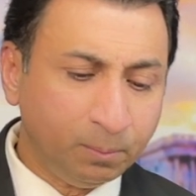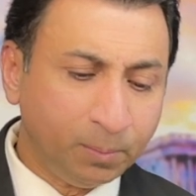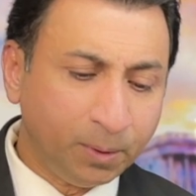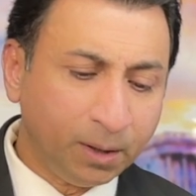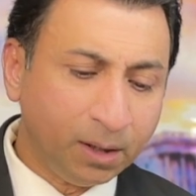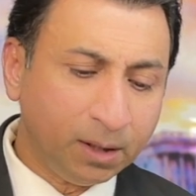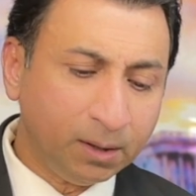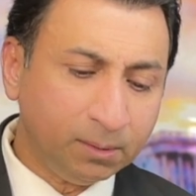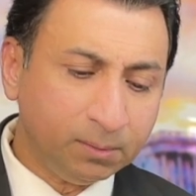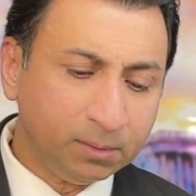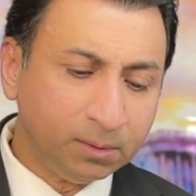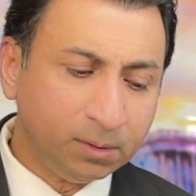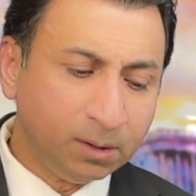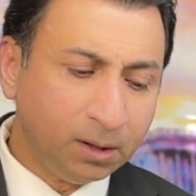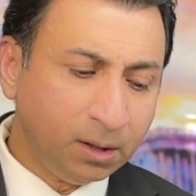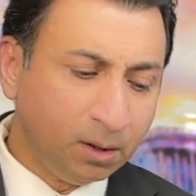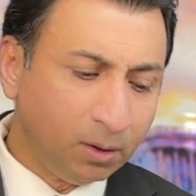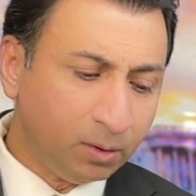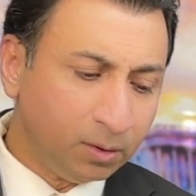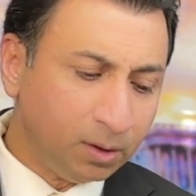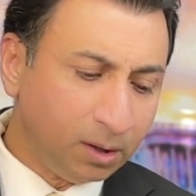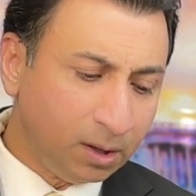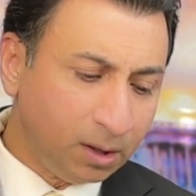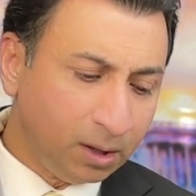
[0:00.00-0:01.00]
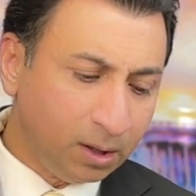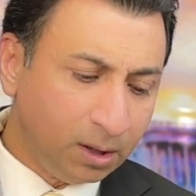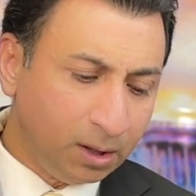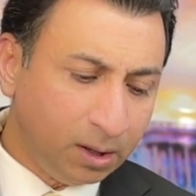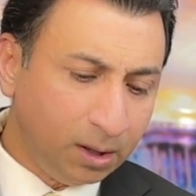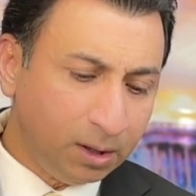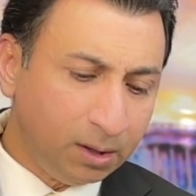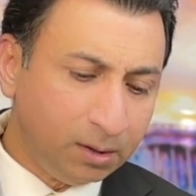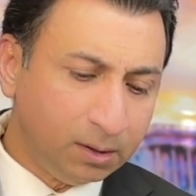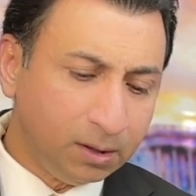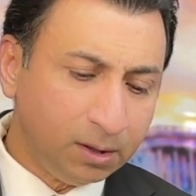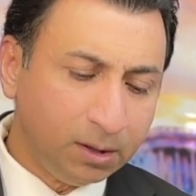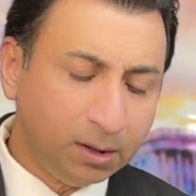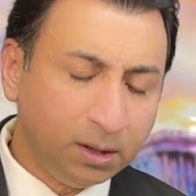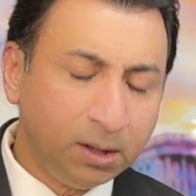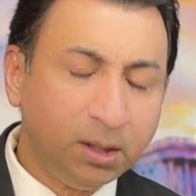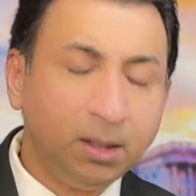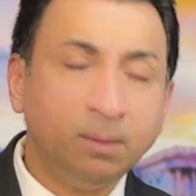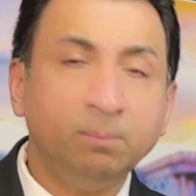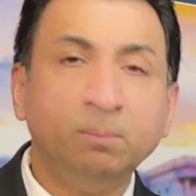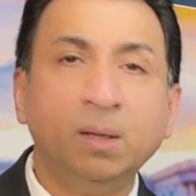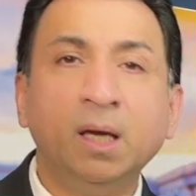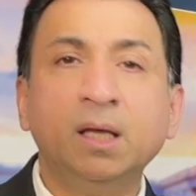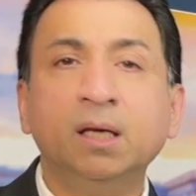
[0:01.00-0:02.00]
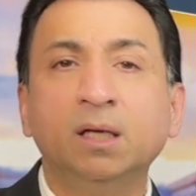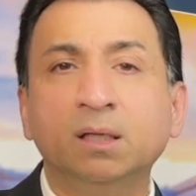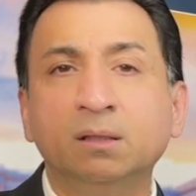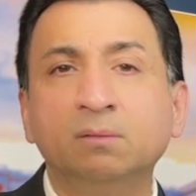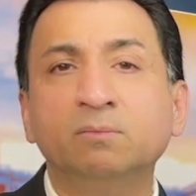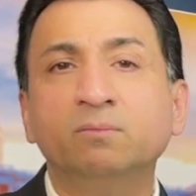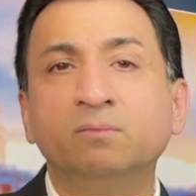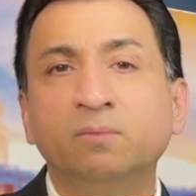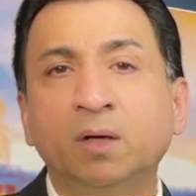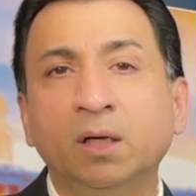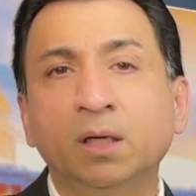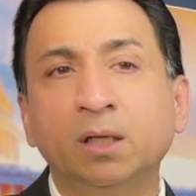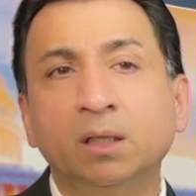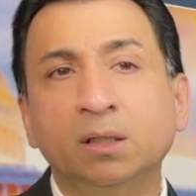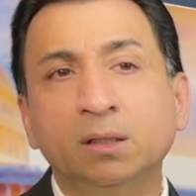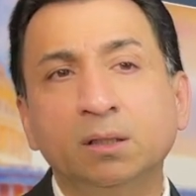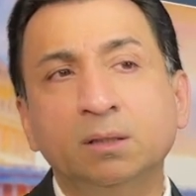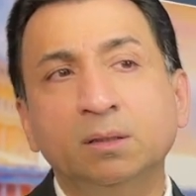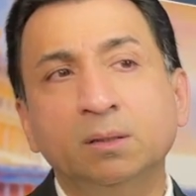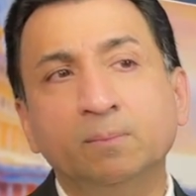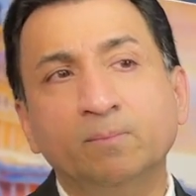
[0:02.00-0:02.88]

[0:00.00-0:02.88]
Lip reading: pretty. He made it very